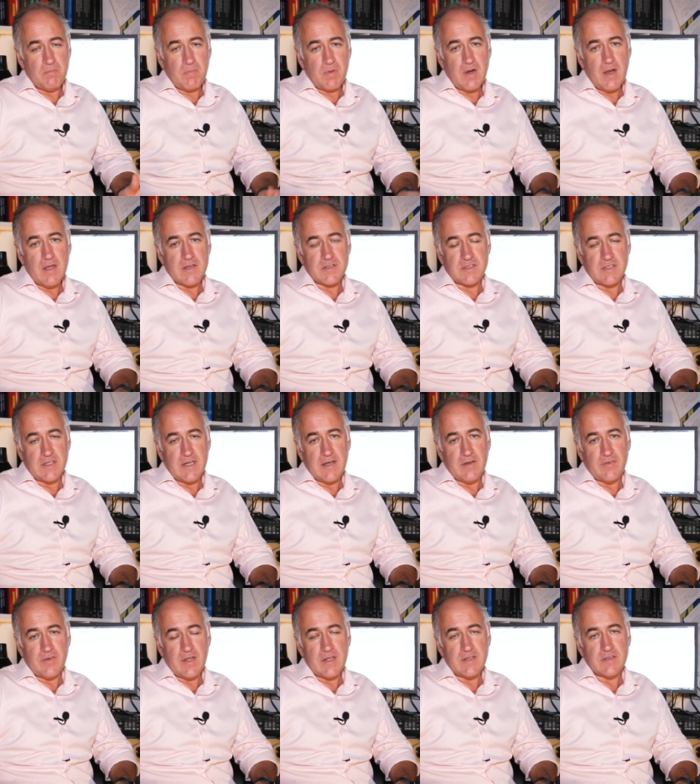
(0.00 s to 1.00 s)
plus in
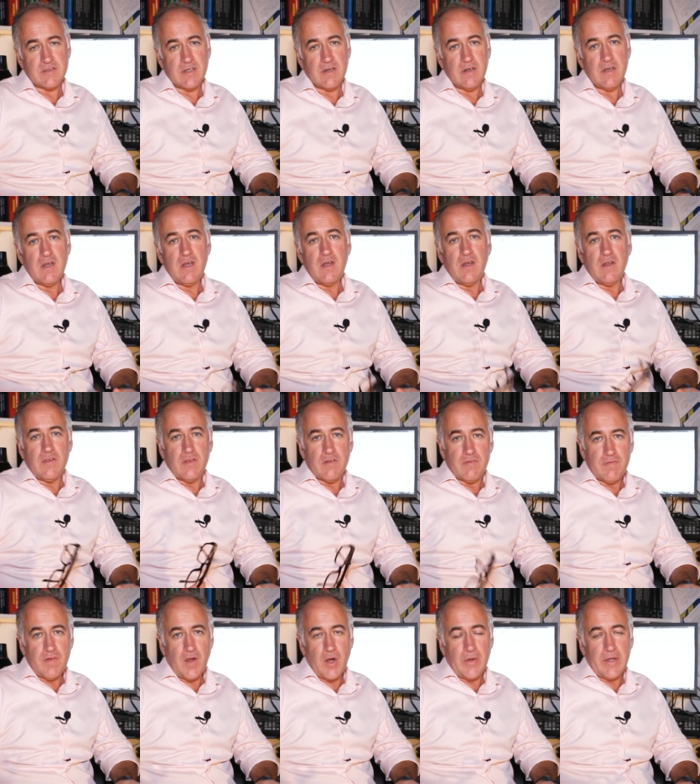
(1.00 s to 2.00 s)
our data, the
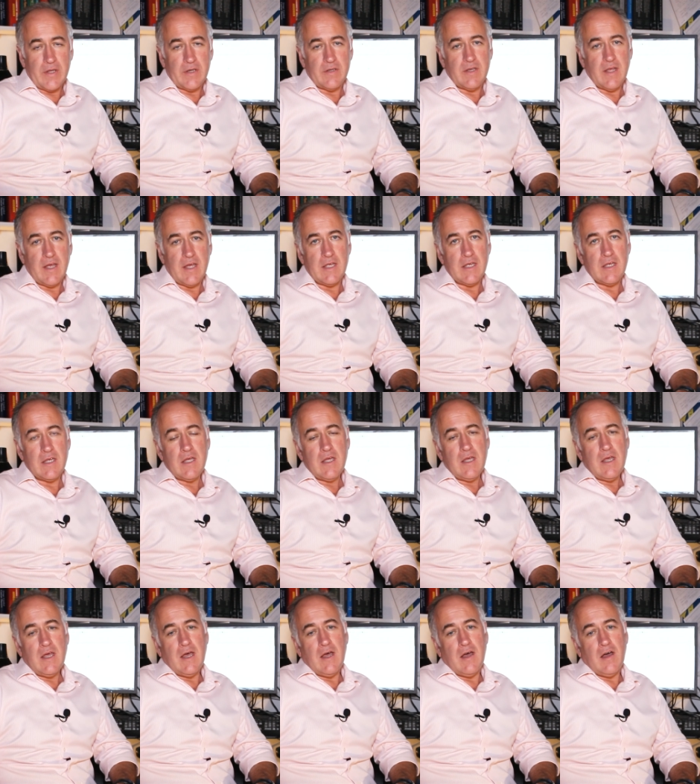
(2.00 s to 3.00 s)
following day,
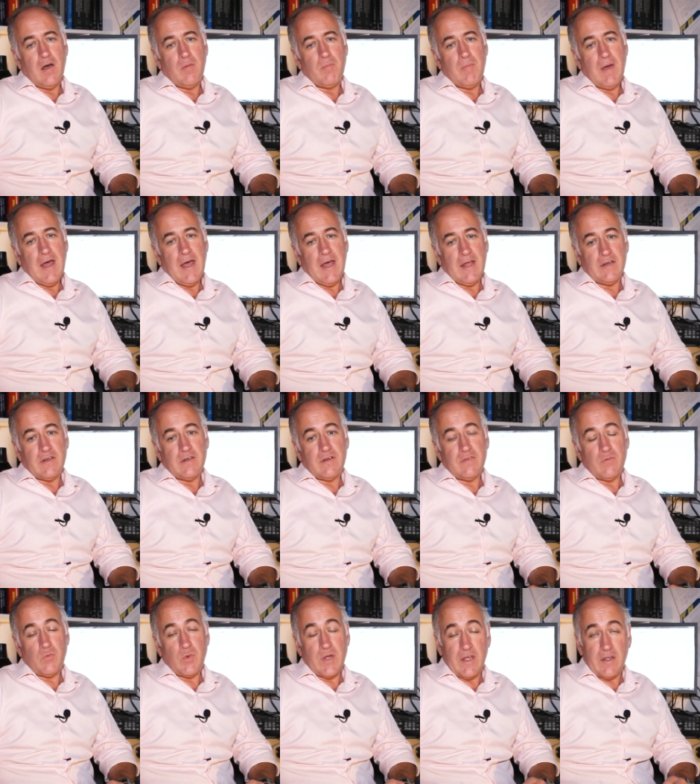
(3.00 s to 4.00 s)
and
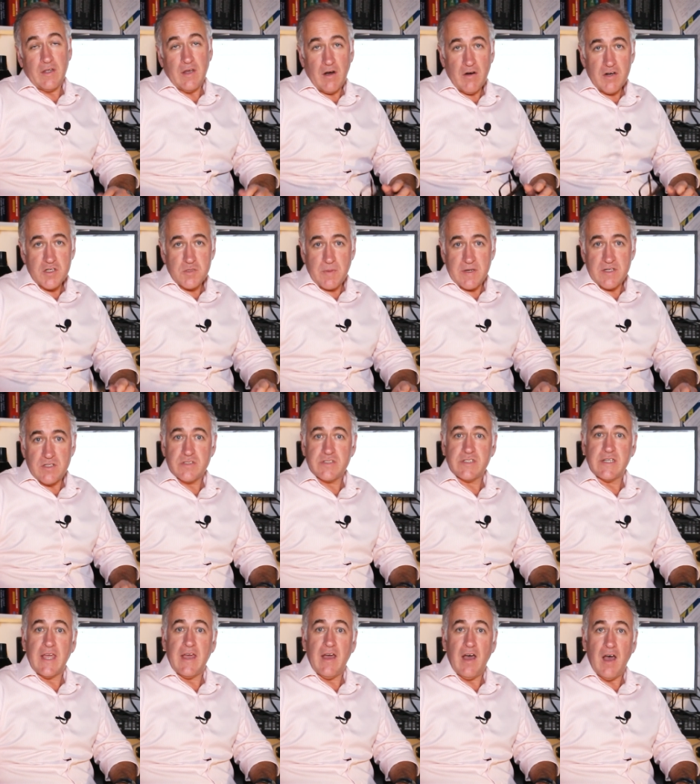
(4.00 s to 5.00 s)
we encourage patients
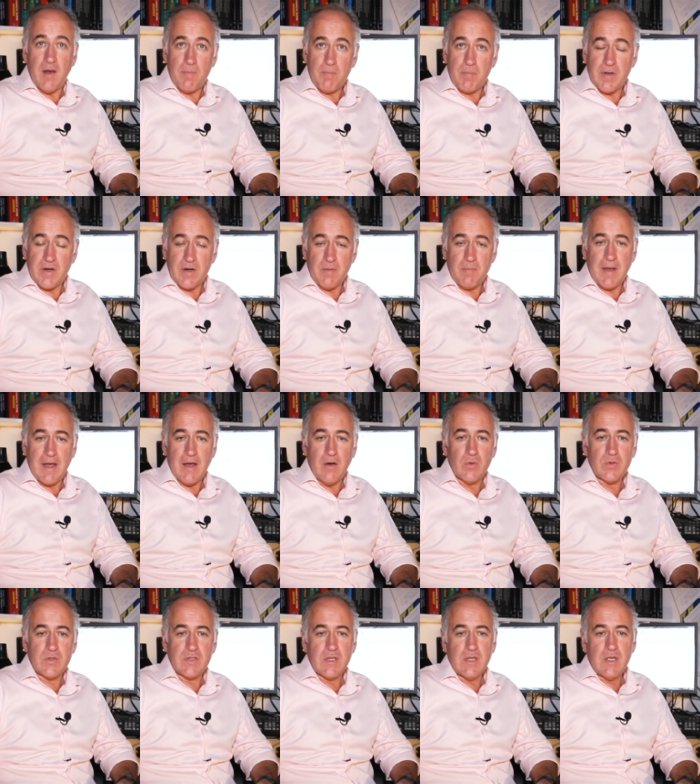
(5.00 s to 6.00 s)
to get up and
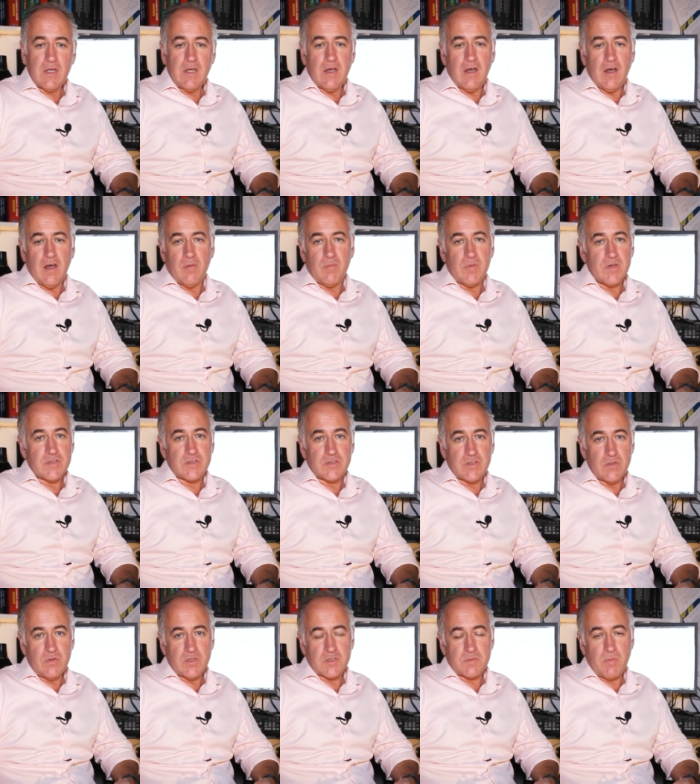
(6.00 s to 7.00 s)
about as
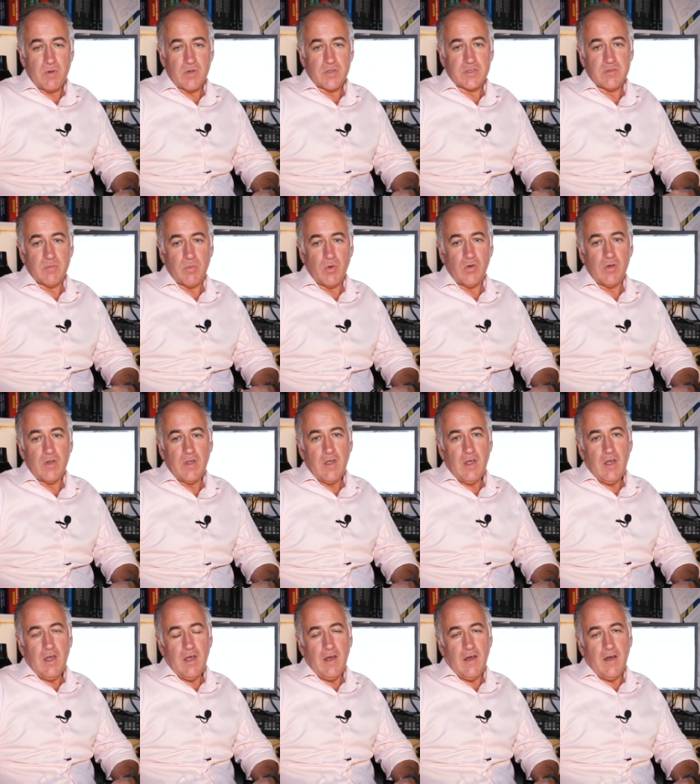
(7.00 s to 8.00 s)
soon as possible.
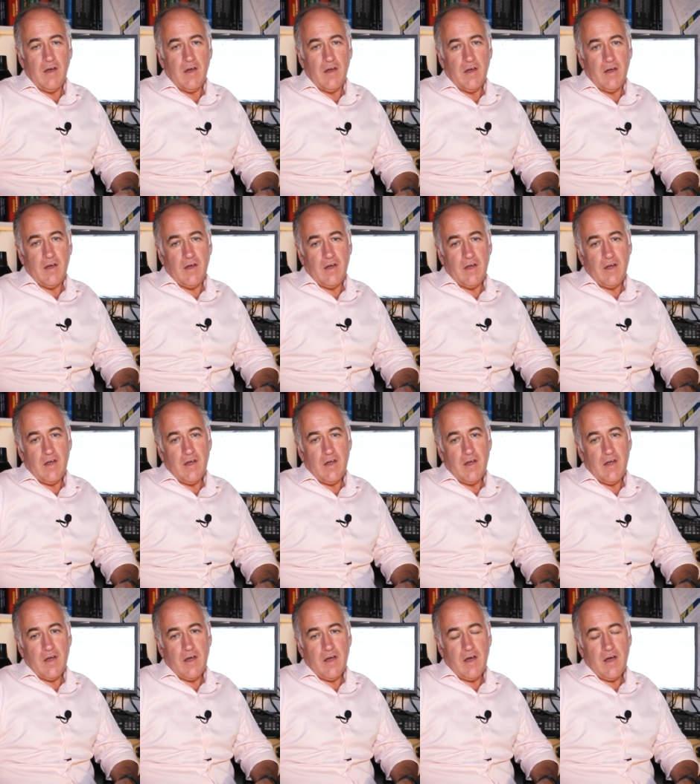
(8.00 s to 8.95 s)
I